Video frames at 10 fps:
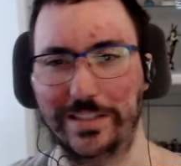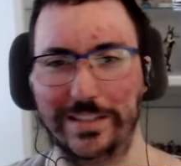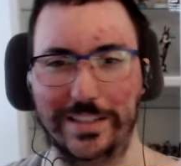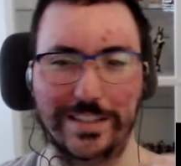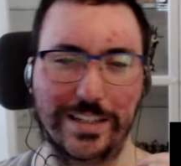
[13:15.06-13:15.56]

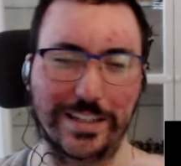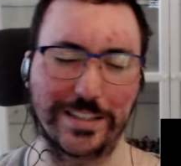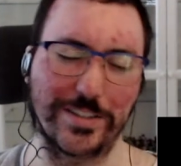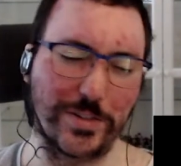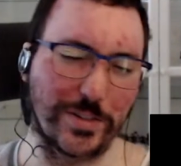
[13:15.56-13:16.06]
it's like
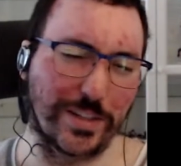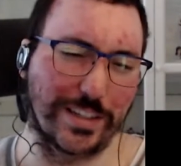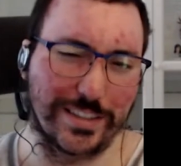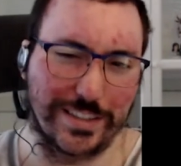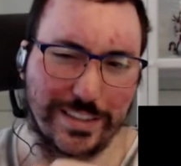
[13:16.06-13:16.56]
so like
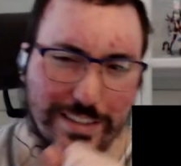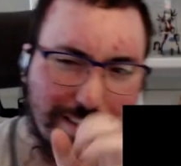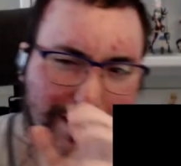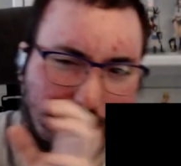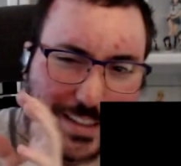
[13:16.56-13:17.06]

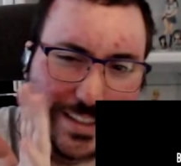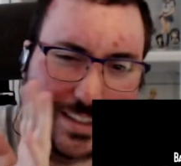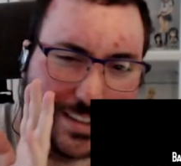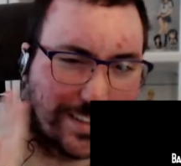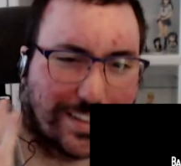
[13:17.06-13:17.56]
uh
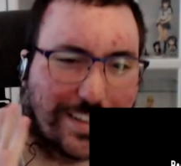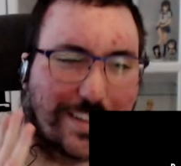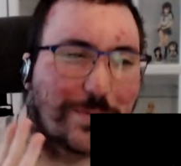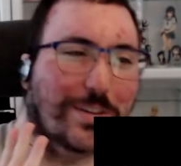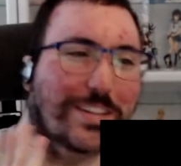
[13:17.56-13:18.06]

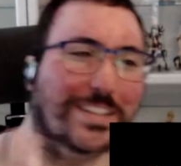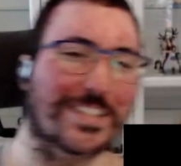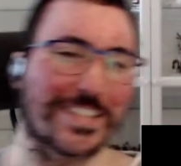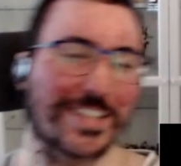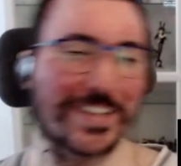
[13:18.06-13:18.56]
god please